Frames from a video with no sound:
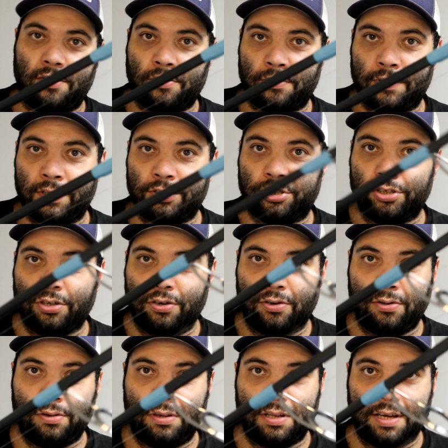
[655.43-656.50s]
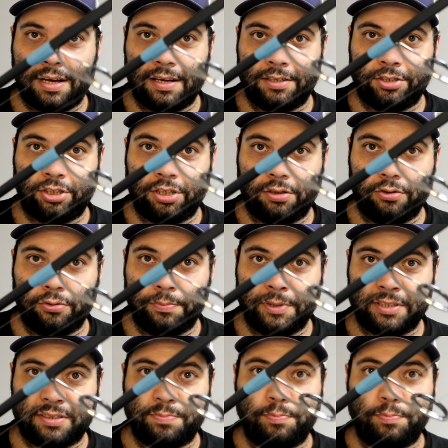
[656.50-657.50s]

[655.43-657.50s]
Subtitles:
original G.Loomis